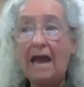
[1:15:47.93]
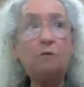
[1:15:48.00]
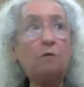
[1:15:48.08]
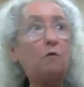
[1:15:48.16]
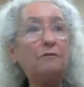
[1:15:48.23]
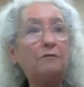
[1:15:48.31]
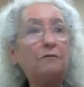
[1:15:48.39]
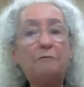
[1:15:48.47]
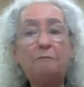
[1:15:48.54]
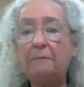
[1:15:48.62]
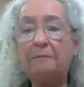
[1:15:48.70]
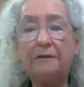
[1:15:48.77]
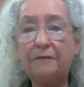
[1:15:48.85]
and all the
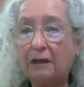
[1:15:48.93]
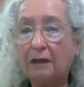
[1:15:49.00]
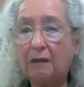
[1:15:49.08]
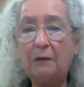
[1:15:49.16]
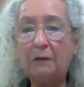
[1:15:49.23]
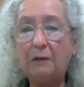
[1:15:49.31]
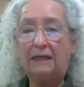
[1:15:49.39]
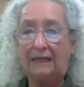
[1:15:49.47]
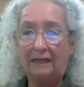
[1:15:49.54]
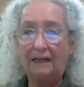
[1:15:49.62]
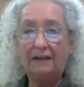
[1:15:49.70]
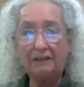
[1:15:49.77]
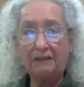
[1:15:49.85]
people in the
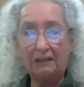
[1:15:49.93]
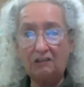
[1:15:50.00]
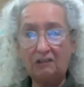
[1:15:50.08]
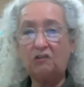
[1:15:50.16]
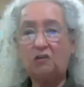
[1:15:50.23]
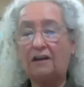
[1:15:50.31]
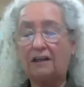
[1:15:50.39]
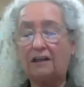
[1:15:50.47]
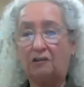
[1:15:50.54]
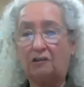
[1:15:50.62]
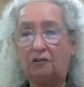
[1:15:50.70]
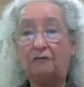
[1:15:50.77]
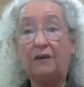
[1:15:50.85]
community that he's
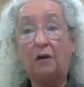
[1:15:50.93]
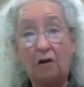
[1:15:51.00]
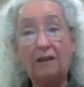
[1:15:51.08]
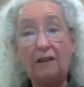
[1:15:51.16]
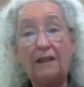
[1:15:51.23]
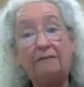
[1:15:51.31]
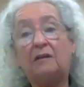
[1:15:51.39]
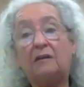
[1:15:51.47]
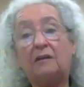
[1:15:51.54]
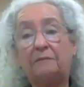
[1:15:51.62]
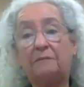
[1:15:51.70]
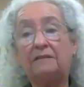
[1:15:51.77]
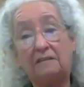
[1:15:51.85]
talking to. They all have
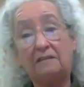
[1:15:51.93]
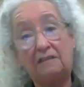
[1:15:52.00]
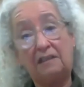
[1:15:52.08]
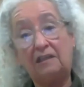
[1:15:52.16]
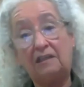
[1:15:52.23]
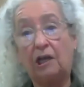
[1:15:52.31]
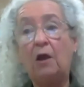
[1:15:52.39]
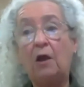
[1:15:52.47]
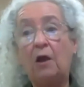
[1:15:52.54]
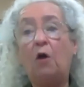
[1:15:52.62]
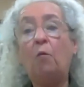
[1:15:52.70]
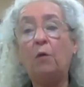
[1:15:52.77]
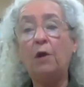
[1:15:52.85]
something to teach.
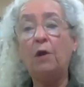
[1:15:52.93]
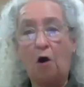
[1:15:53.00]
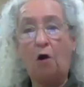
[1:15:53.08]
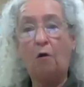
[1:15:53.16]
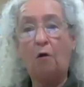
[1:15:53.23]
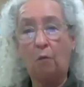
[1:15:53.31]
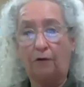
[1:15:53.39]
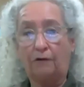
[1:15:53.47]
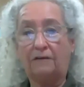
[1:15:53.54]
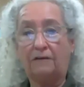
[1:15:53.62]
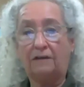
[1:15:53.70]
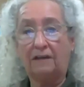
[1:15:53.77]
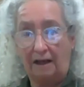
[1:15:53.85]
We all work
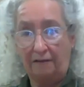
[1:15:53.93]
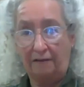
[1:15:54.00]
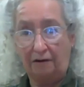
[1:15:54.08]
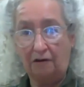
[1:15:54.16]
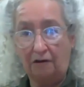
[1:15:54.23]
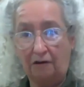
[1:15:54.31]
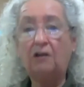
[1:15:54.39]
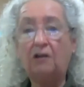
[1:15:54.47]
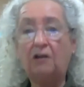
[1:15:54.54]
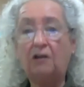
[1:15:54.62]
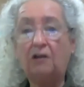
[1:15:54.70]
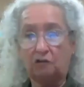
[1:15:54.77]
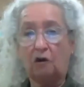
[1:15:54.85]
together. So
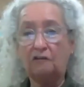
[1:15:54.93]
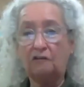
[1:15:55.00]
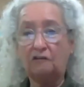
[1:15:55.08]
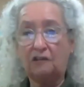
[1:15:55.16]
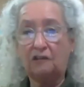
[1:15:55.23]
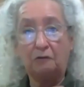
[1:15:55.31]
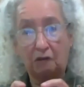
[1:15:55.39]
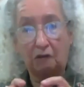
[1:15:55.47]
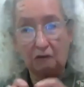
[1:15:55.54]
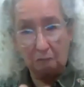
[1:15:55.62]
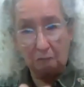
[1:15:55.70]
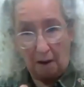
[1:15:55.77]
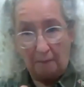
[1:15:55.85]
it starts out with
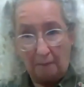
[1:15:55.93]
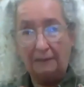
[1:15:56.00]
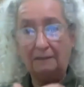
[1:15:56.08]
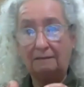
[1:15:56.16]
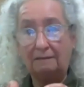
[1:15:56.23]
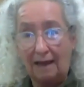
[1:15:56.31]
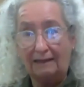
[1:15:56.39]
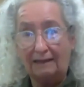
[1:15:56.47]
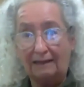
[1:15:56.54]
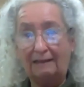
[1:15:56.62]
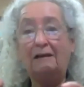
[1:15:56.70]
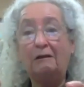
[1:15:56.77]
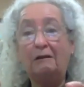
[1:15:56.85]
just mommy,
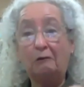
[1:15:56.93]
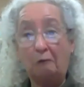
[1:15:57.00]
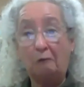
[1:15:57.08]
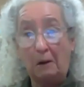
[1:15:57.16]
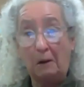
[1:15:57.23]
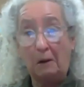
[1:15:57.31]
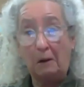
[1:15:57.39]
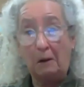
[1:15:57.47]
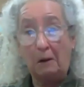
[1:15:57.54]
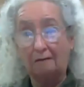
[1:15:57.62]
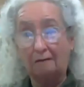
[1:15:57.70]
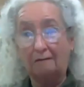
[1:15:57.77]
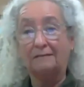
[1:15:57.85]
daddy, grandparents,
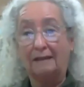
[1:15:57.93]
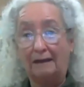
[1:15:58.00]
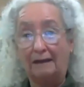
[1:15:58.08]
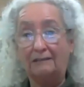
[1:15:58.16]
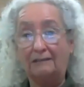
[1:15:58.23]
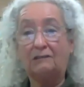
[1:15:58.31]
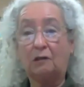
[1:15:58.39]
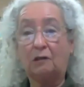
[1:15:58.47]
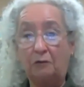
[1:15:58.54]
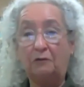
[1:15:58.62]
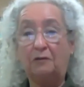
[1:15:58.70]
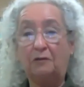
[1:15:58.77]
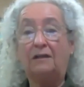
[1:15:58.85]
uncle, aunts,
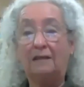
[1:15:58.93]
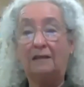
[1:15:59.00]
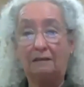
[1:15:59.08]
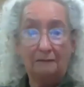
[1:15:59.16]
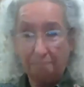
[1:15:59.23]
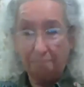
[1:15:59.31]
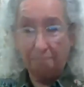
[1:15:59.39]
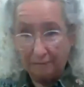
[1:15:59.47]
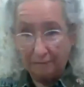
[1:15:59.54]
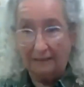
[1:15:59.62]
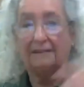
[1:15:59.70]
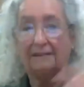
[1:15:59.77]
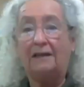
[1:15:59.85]
community,
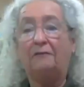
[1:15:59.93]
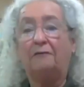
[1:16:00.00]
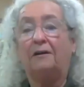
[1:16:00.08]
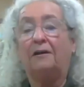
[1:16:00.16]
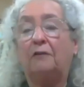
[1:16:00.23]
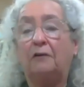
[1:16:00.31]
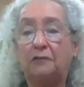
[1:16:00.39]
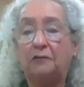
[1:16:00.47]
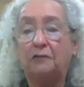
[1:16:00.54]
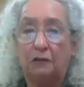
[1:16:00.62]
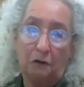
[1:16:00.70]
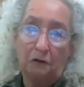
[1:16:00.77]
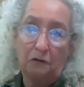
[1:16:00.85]
etc. It grows
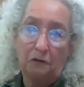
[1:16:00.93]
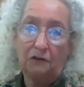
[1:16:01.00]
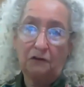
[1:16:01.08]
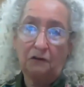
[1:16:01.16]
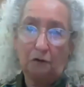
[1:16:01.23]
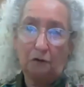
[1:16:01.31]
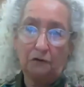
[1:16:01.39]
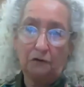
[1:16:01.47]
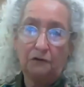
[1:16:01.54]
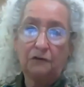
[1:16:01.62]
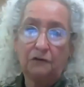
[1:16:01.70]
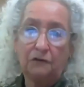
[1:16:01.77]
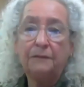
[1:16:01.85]
and grows and
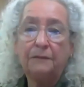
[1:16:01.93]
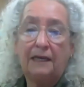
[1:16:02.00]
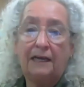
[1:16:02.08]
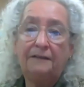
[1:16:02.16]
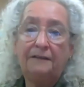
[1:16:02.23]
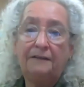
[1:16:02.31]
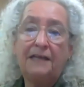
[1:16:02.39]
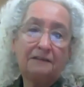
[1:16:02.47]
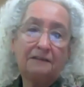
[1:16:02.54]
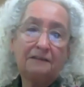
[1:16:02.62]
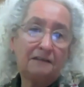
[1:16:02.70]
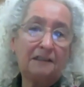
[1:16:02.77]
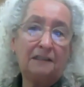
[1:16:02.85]
grows. And
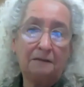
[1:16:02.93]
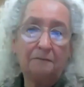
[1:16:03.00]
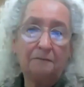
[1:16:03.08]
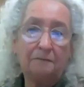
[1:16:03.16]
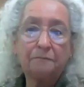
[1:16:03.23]
that's the,